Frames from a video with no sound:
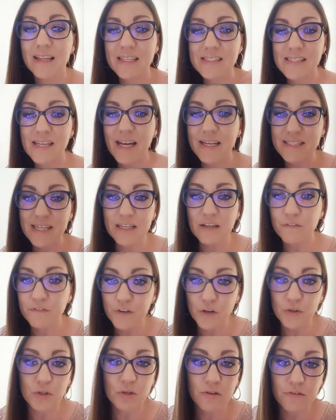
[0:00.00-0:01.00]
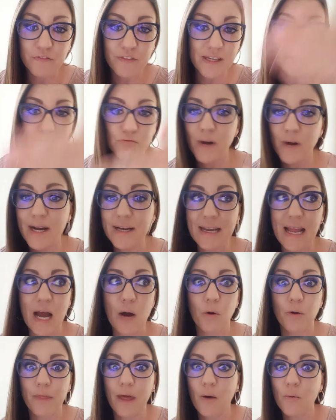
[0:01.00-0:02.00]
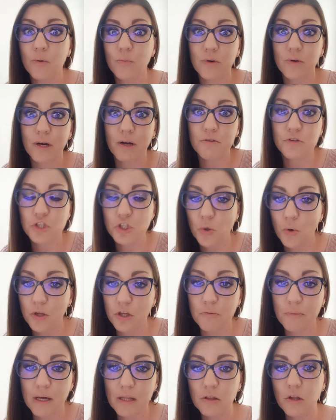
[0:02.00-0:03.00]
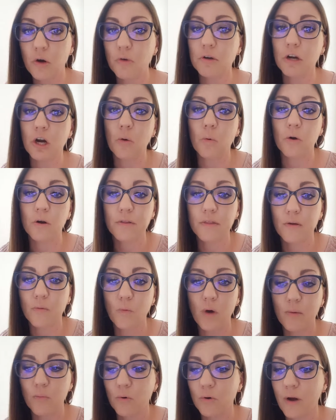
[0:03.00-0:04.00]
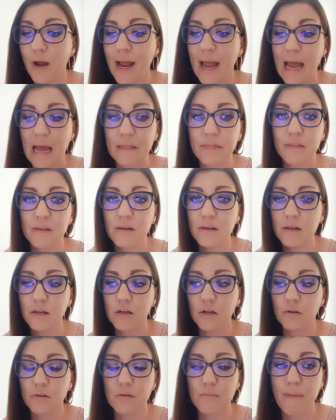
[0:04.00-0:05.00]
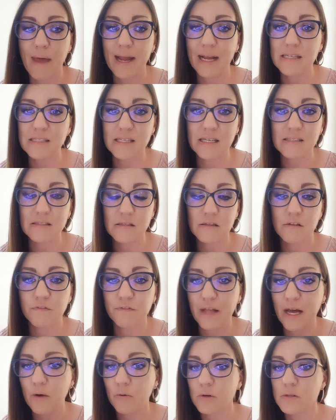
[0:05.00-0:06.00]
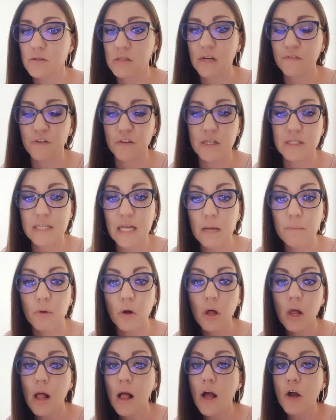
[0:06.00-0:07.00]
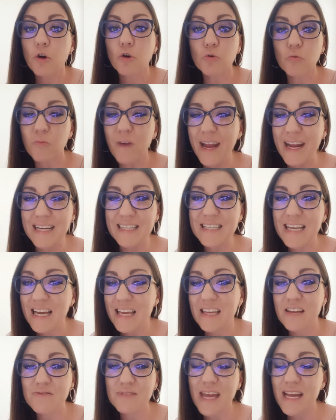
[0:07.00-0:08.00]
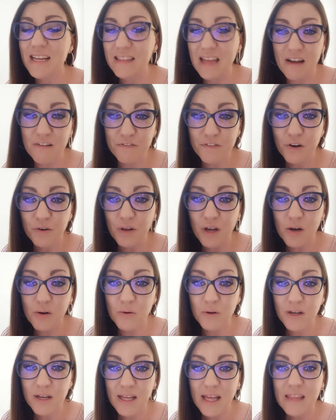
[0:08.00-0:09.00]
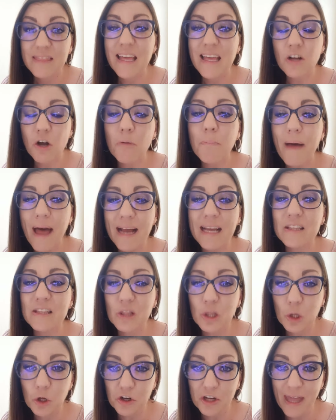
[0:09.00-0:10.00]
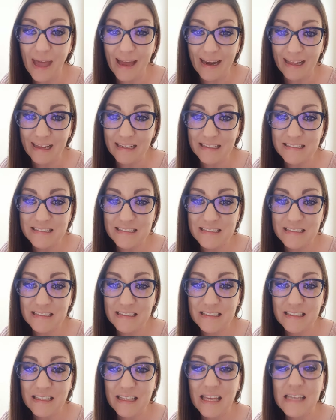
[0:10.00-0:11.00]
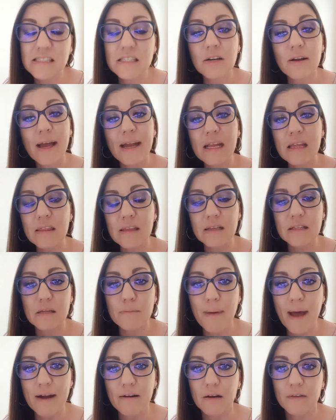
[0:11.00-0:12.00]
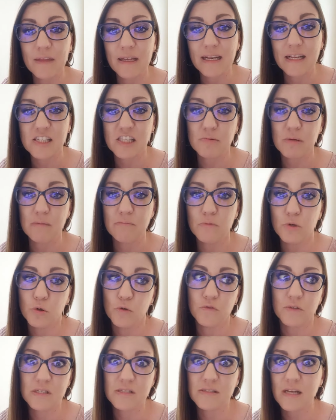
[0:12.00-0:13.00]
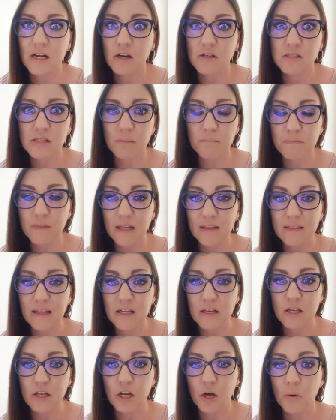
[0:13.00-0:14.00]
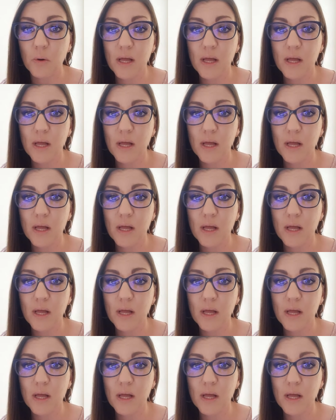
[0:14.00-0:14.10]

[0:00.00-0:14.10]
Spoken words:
Let's say I take a photo of this right now, or that one where I was showing you my logo, or the one where I had the, the magazines and the flower and stuff on the table. Great. You take that photo, then go back and look at it. Is there anything in the background that needs to be moved? Is there something that,